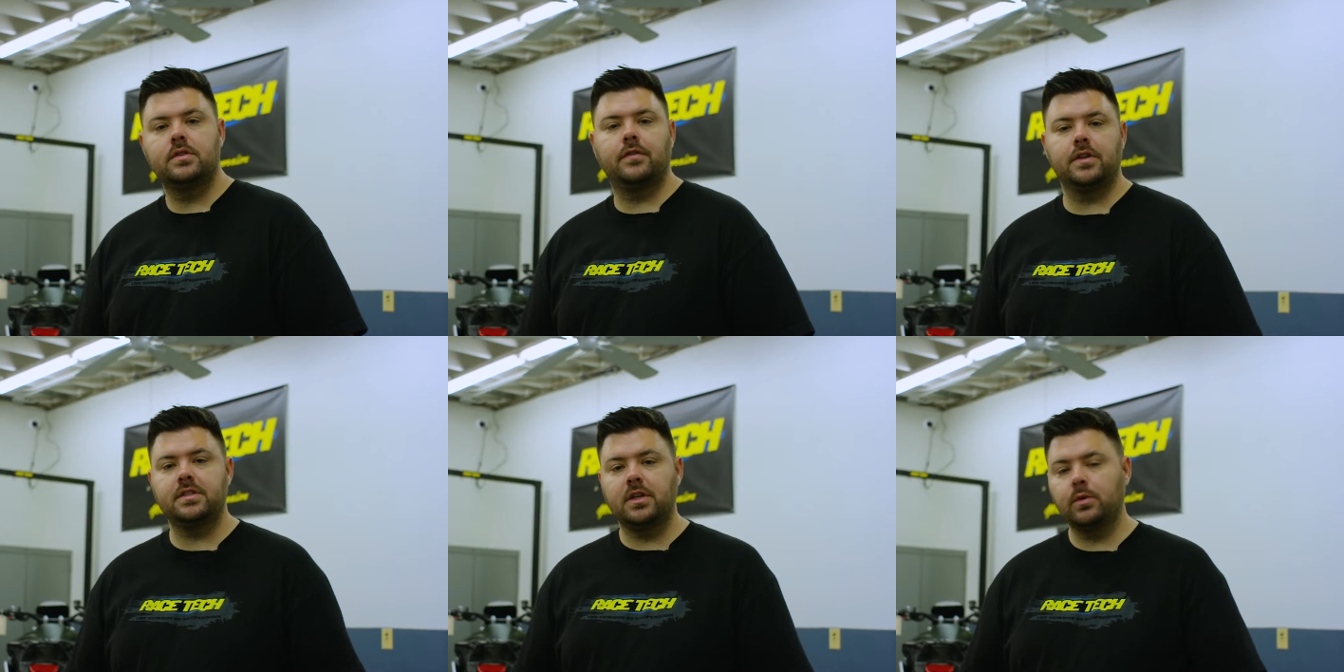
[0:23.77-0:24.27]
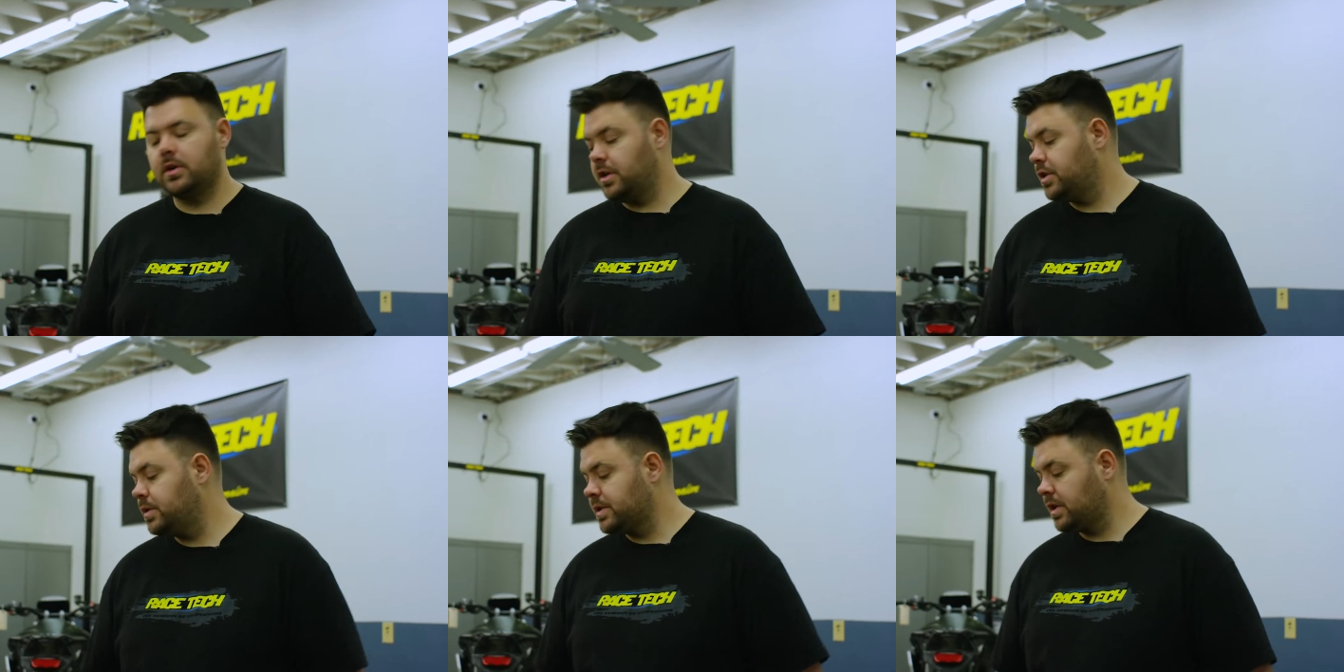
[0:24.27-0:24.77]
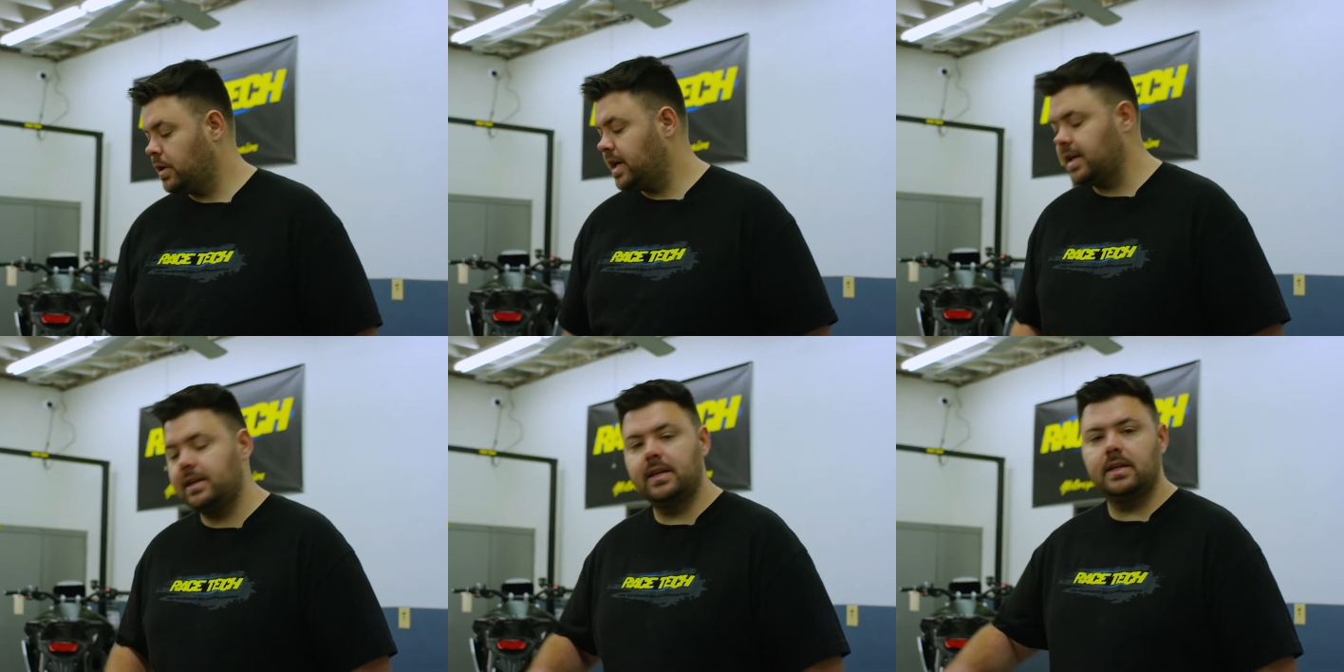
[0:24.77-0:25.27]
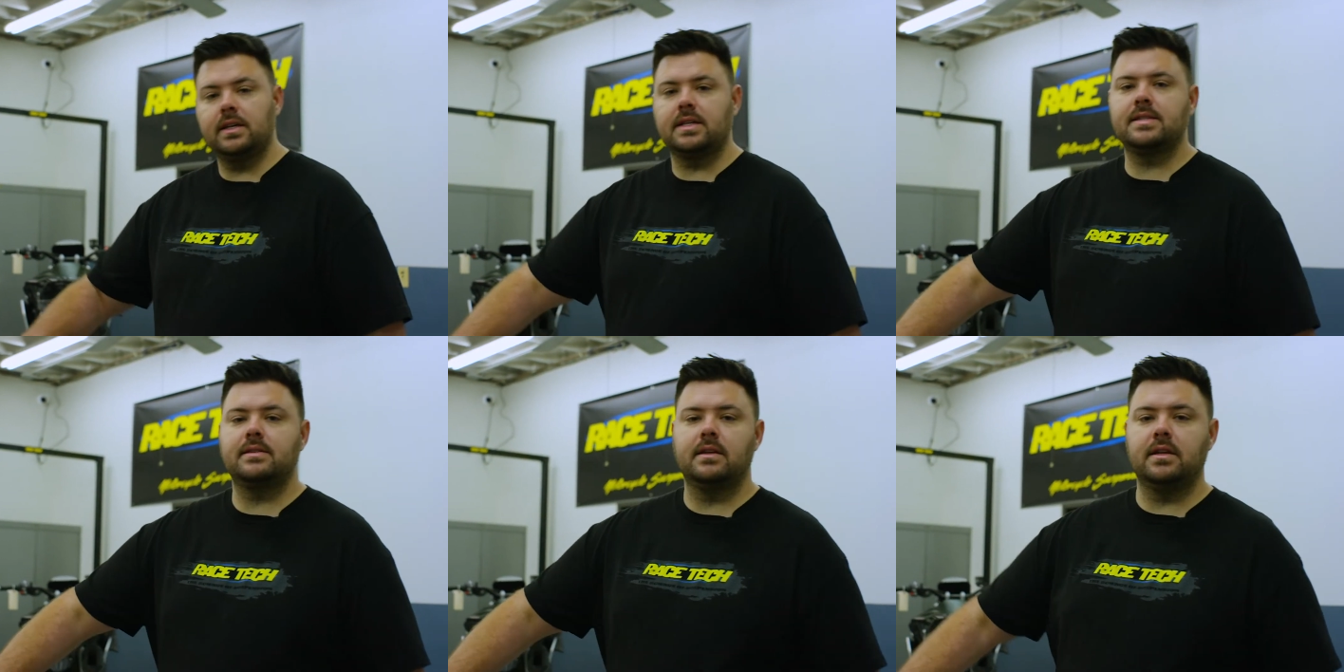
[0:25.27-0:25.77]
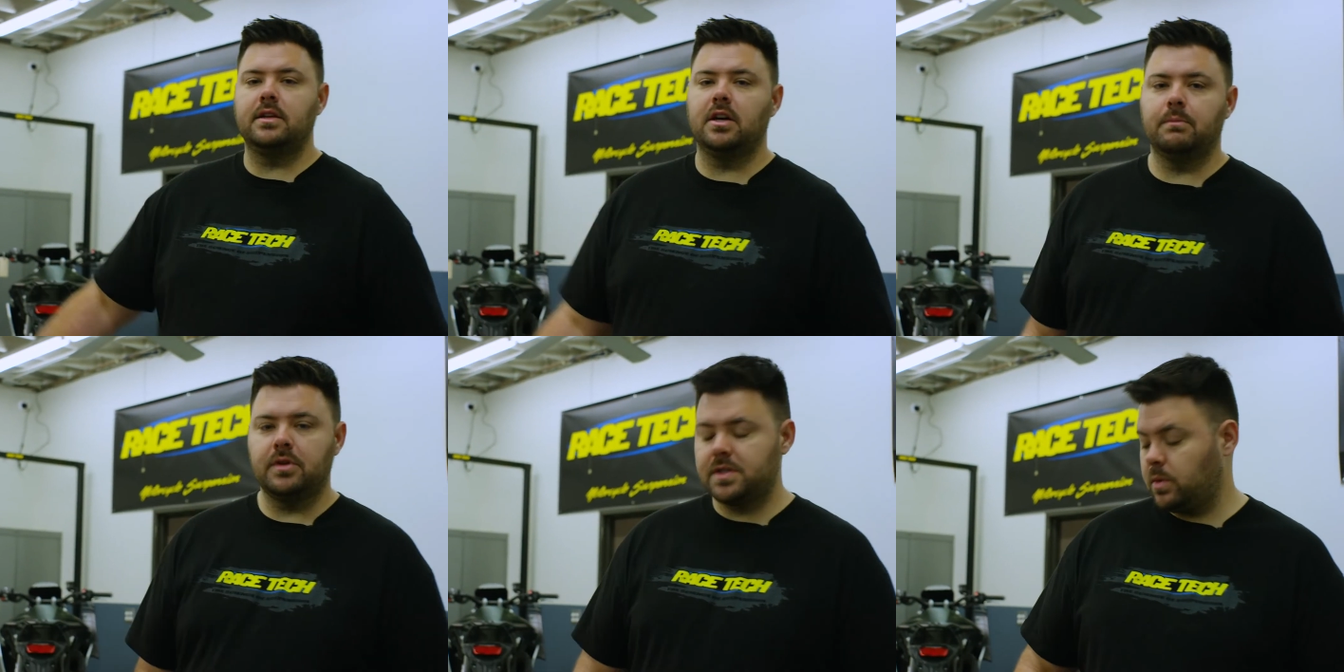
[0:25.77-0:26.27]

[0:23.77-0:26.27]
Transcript: The first thing we're going to do is go ahead and get an extended number.